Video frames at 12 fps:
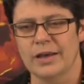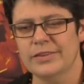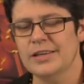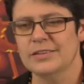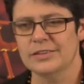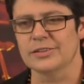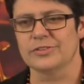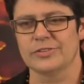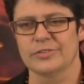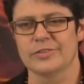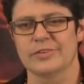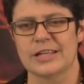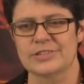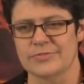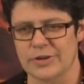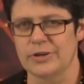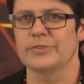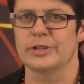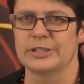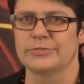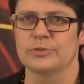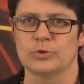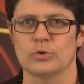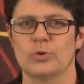I think that that's a very, very
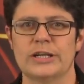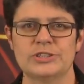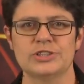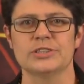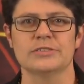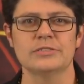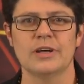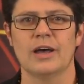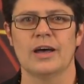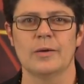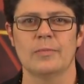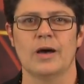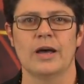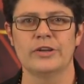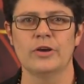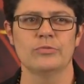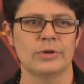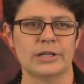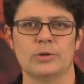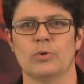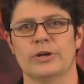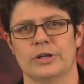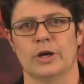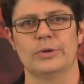difficult question. Um, I don't really
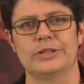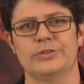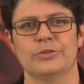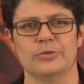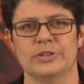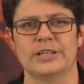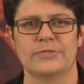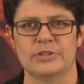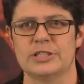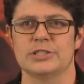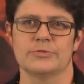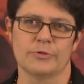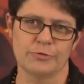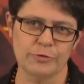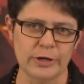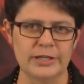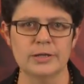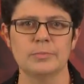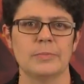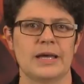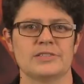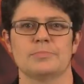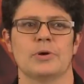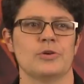want to go into the definition of a freedom
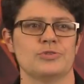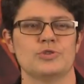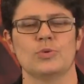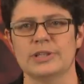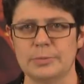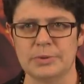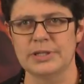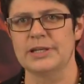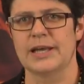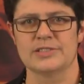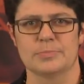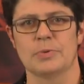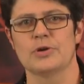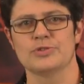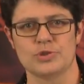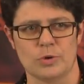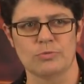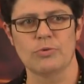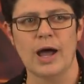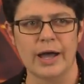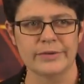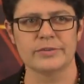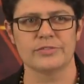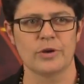as opposed to a liberty as opposed to a
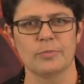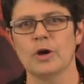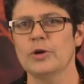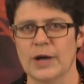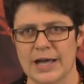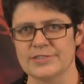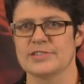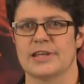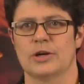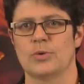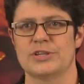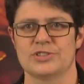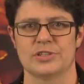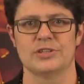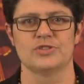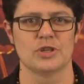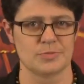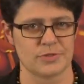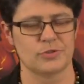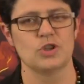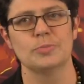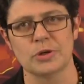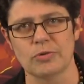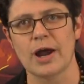right. So I'm going to answer that question in terms of
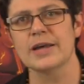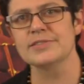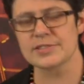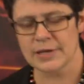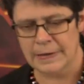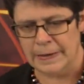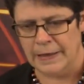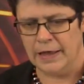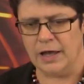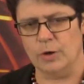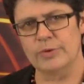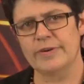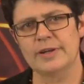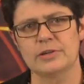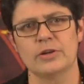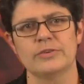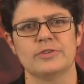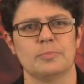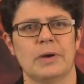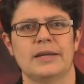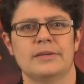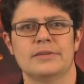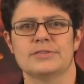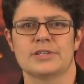human rights. Uh, we've had a lot of
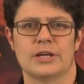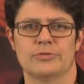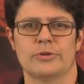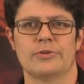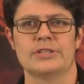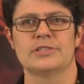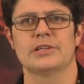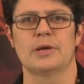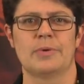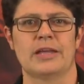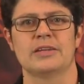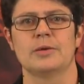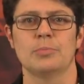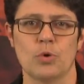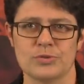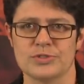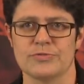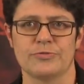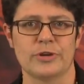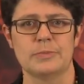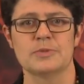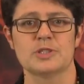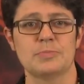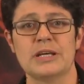debate in this country recently about the importance of
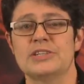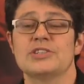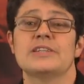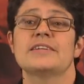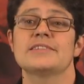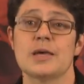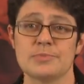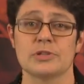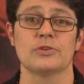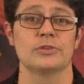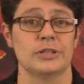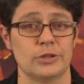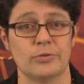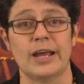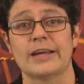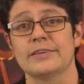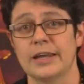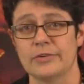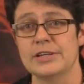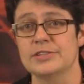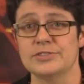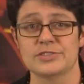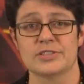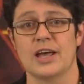freedom of speech, and that's absolutely correct. There
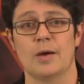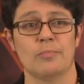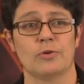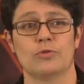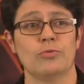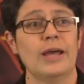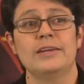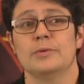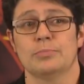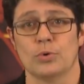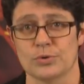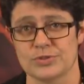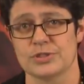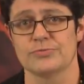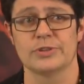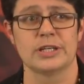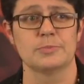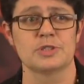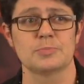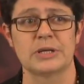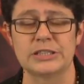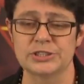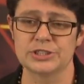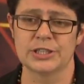is um, great importance to freedom of
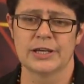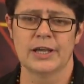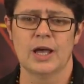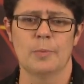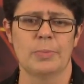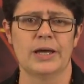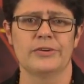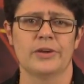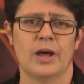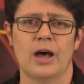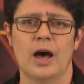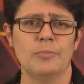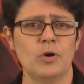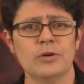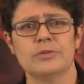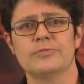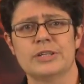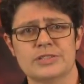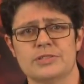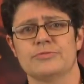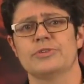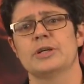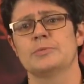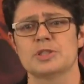speech. But I'm not convinced
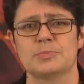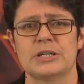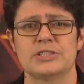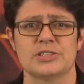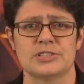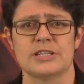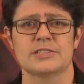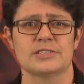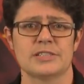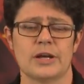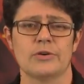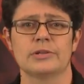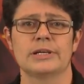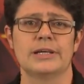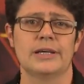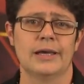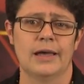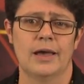that freedom of speech is necessarily